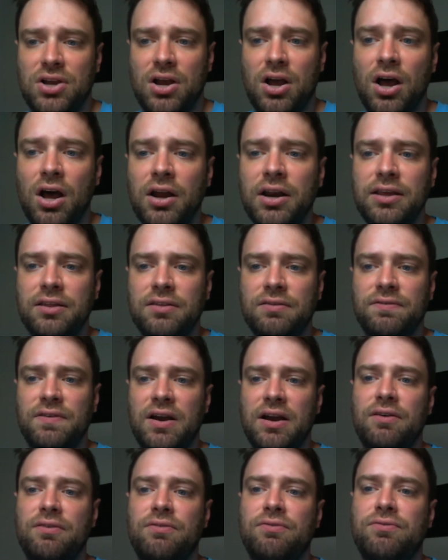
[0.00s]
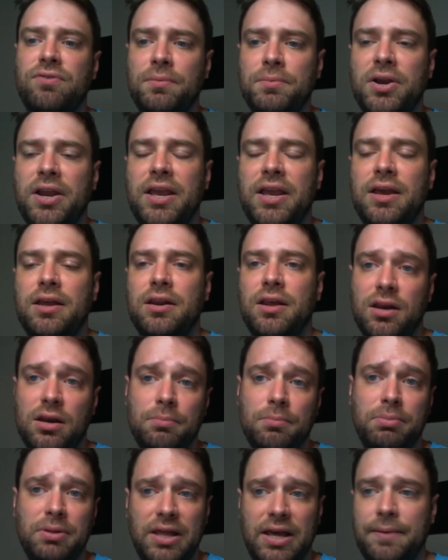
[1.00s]
on Aether Vial from your hand into
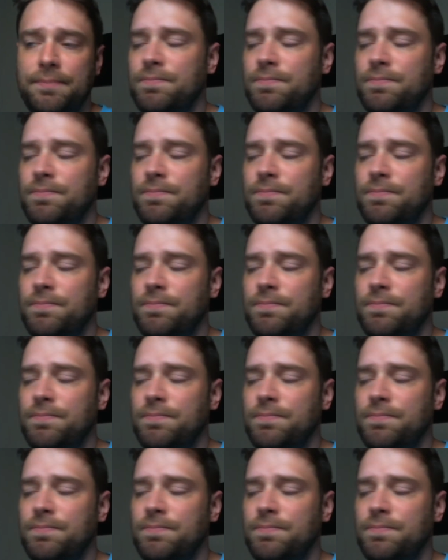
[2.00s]
play.